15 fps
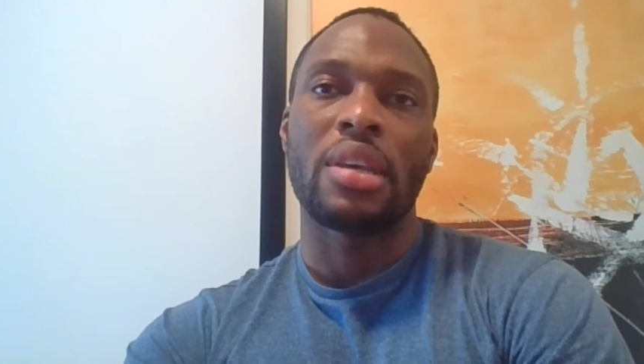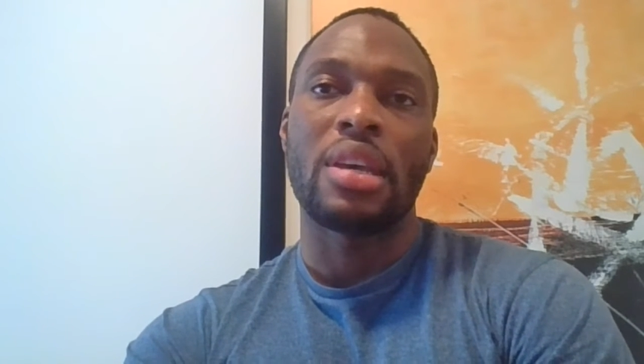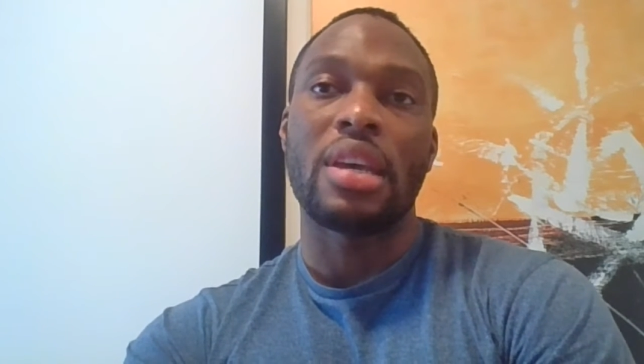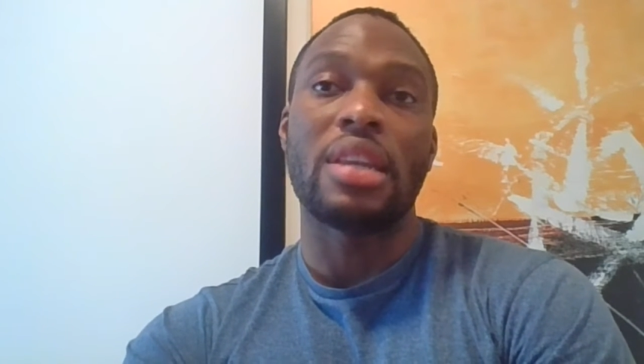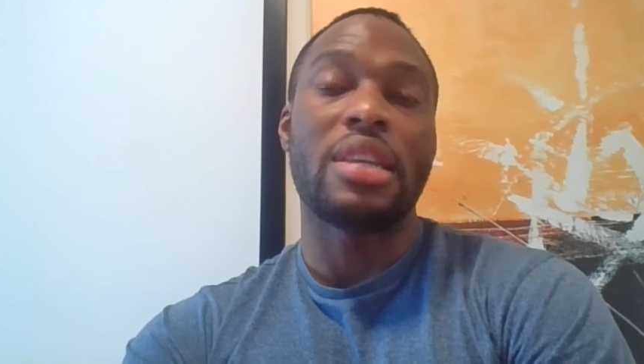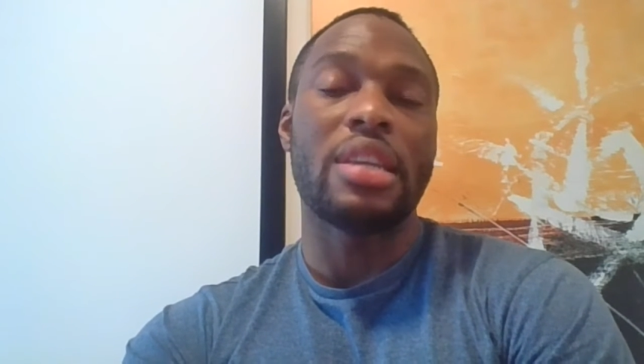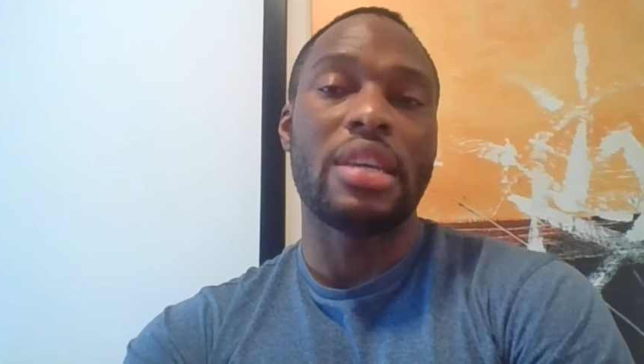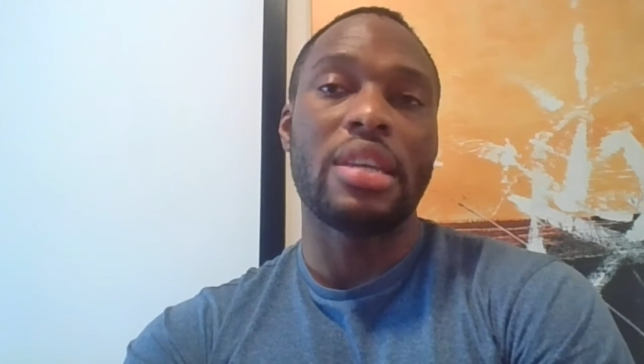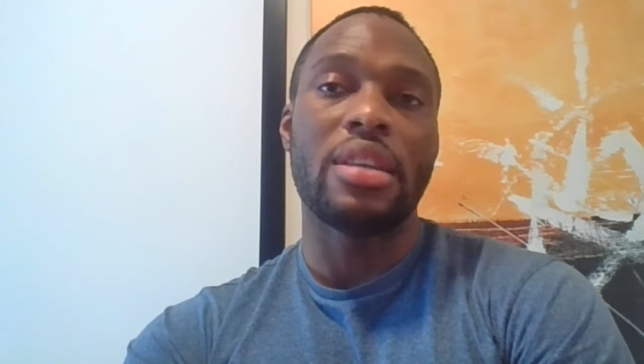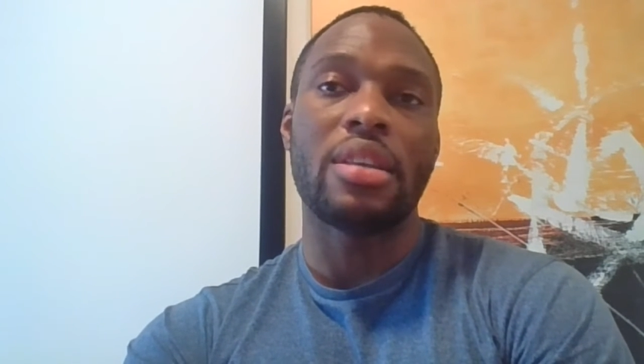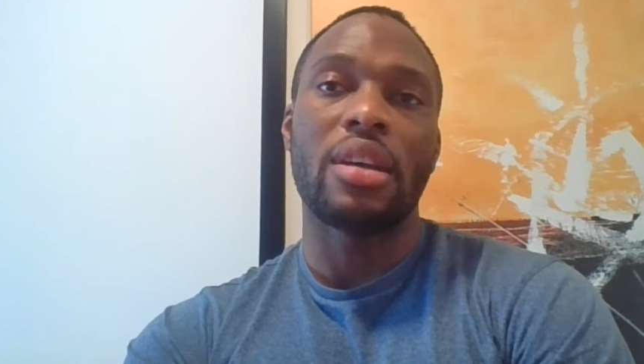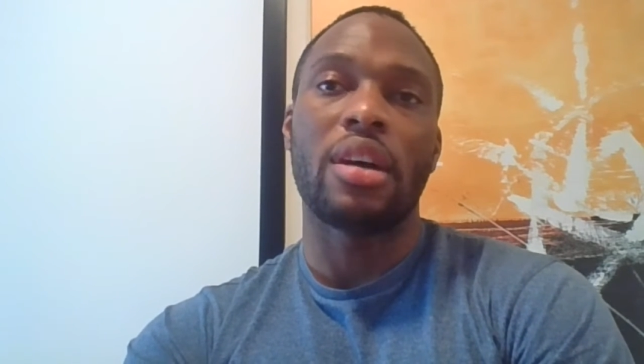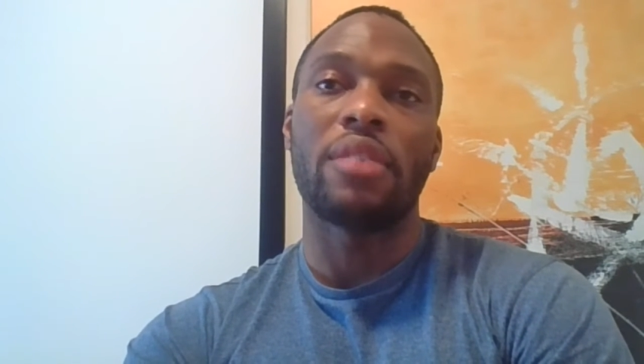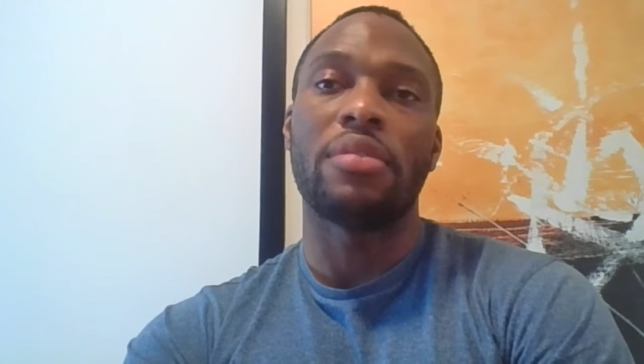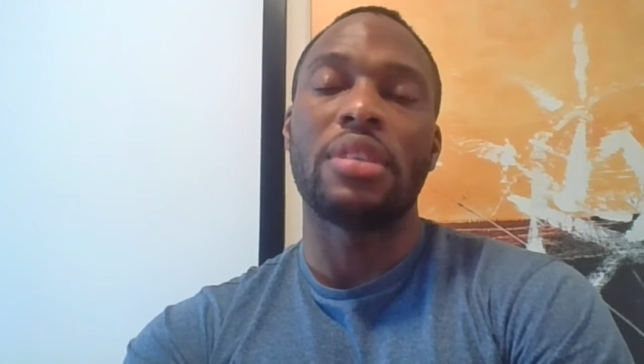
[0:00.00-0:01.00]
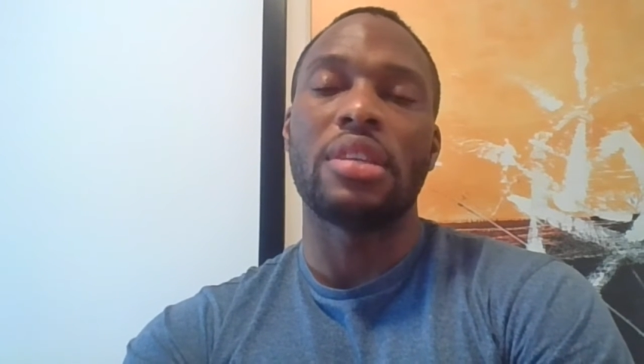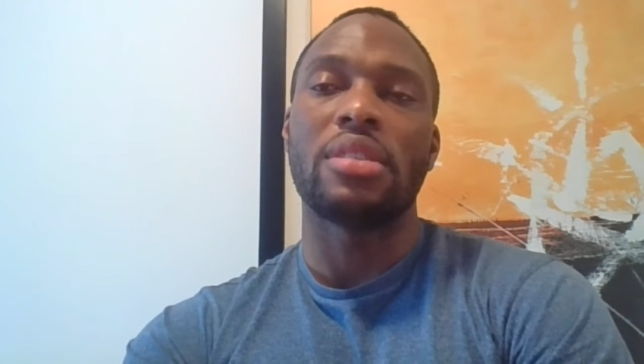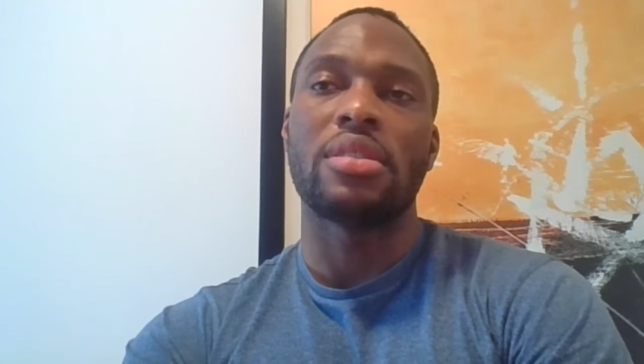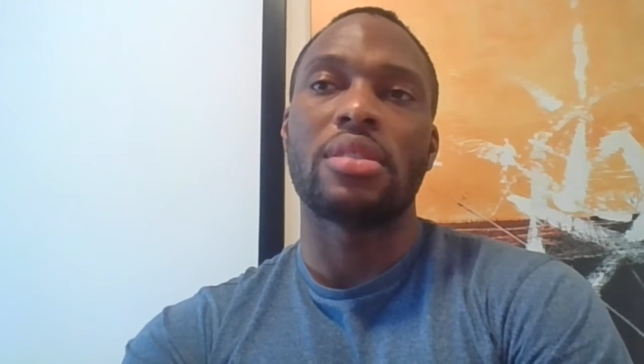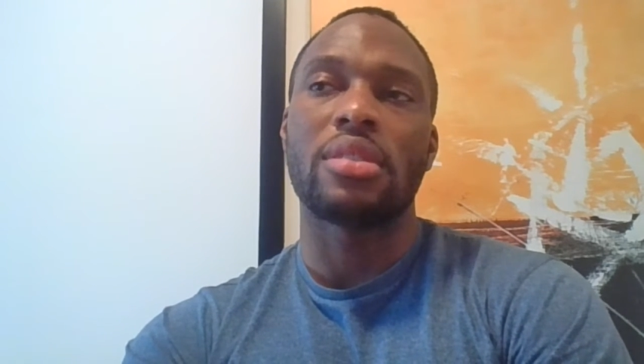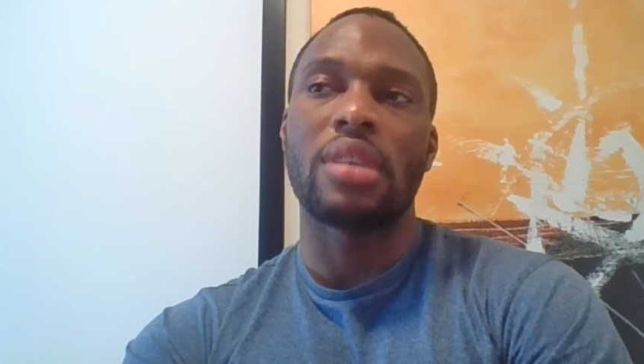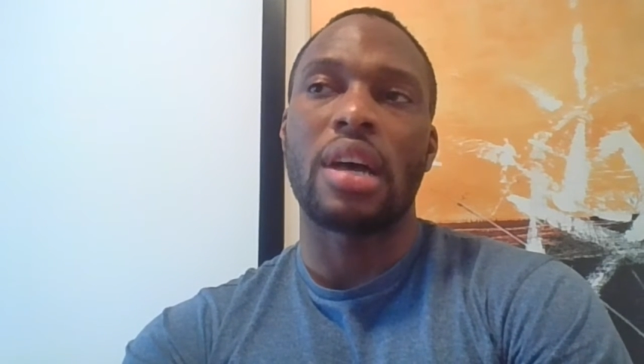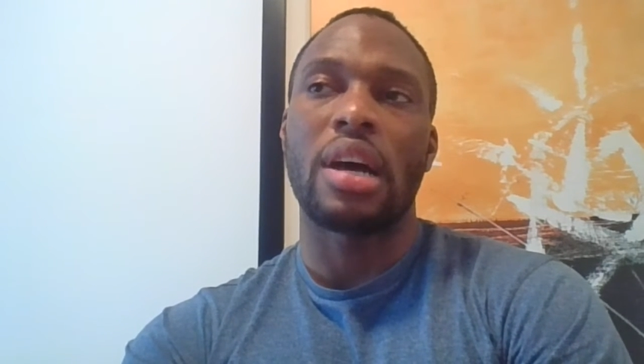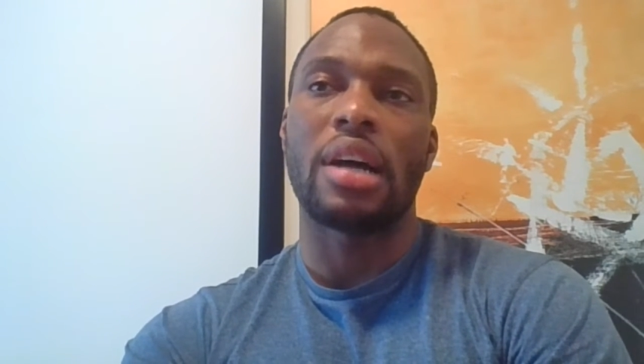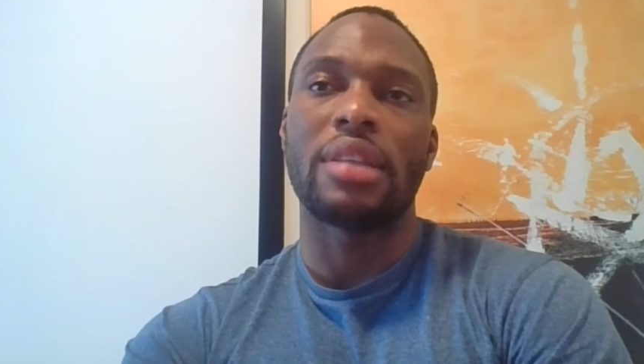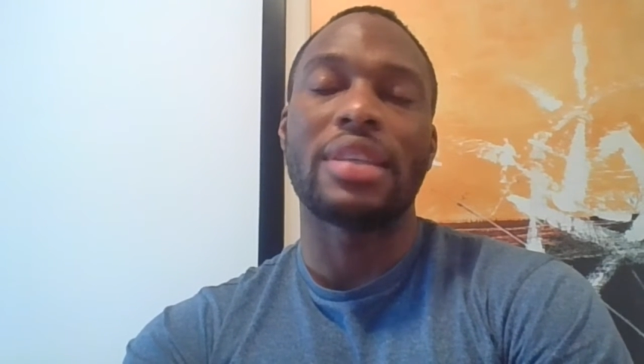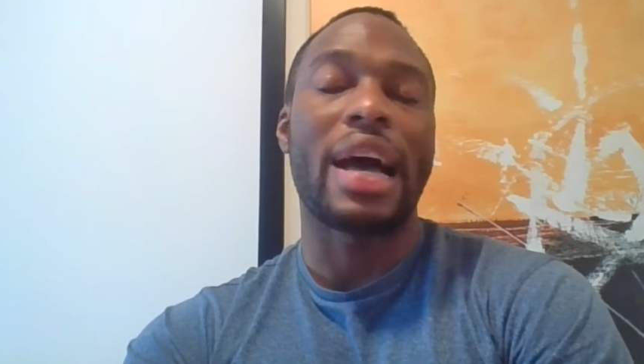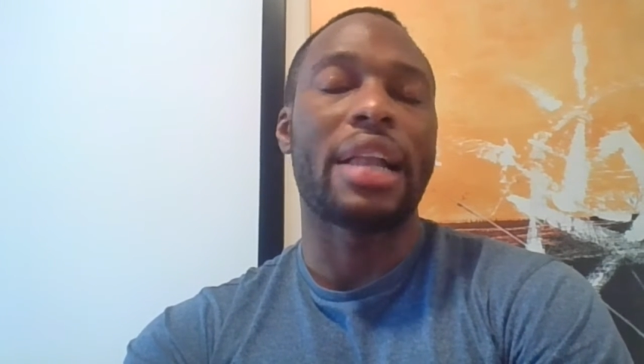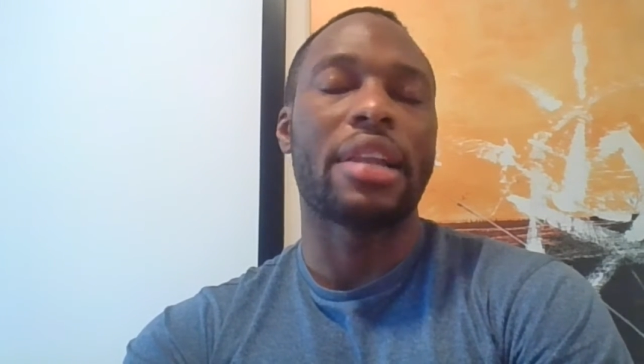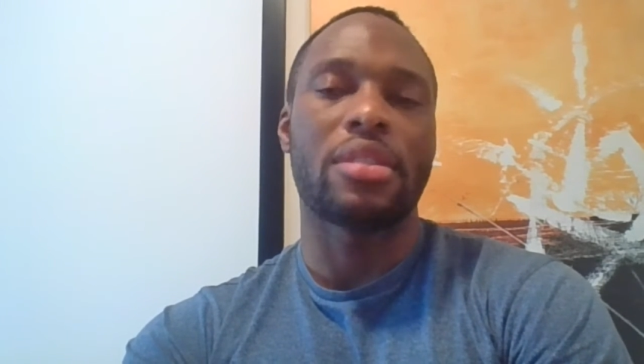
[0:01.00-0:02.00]
in need of these uh,
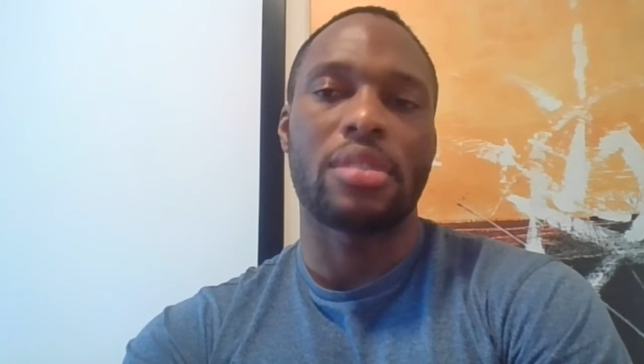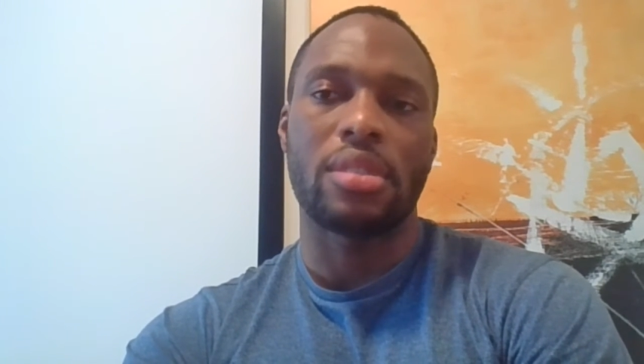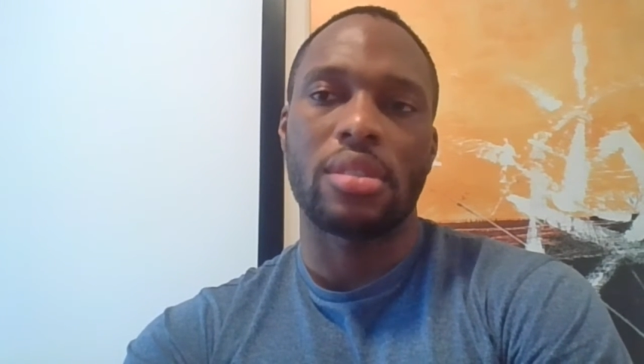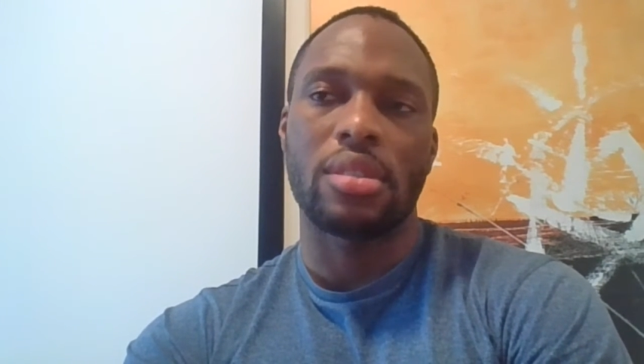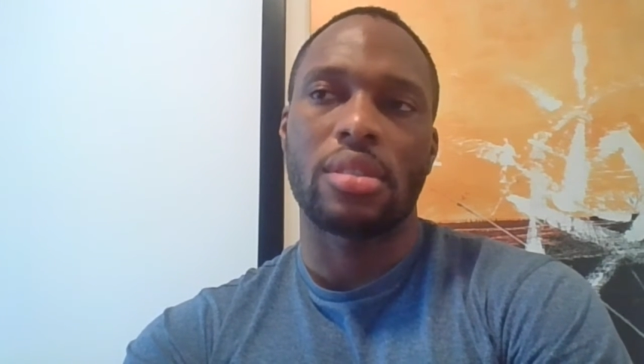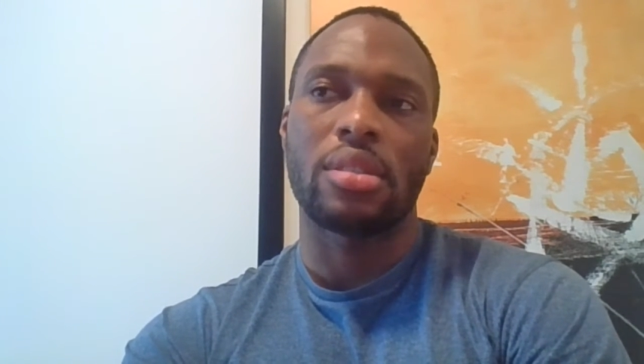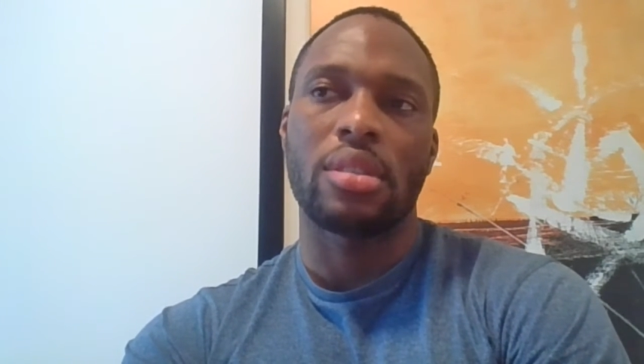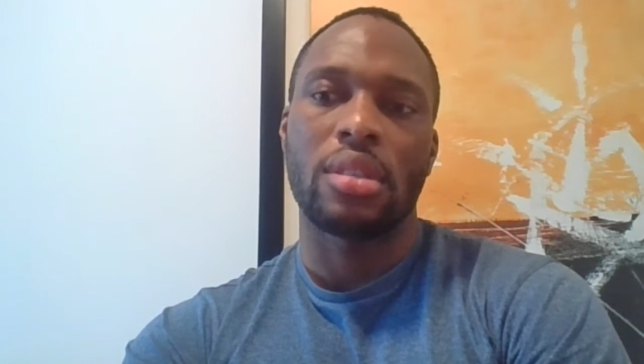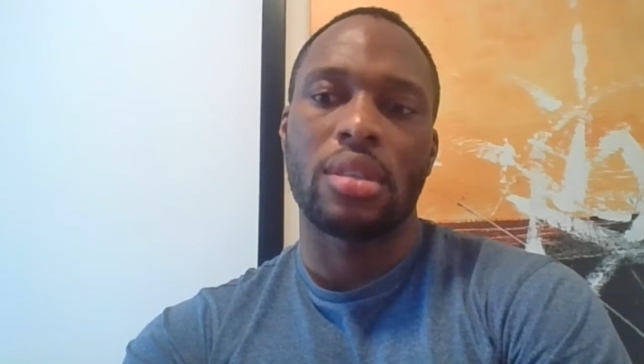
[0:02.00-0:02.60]
talents.